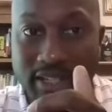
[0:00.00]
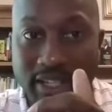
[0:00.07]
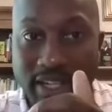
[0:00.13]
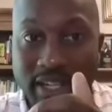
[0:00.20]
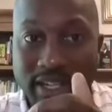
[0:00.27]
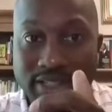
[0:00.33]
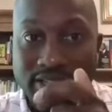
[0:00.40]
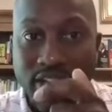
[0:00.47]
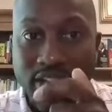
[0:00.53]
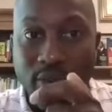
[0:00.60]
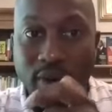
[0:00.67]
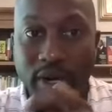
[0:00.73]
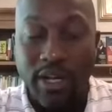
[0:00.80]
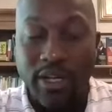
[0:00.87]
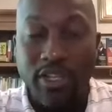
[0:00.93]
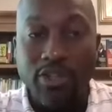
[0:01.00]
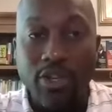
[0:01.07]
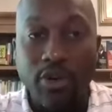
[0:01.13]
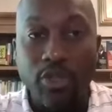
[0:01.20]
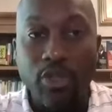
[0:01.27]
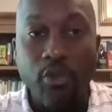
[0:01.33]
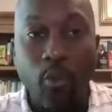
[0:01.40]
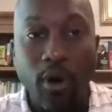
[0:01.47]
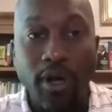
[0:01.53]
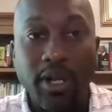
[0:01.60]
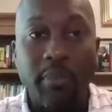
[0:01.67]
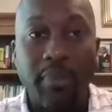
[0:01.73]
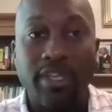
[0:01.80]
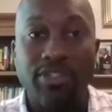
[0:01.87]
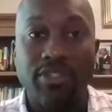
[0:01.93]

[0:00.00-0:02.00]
So you want to make sure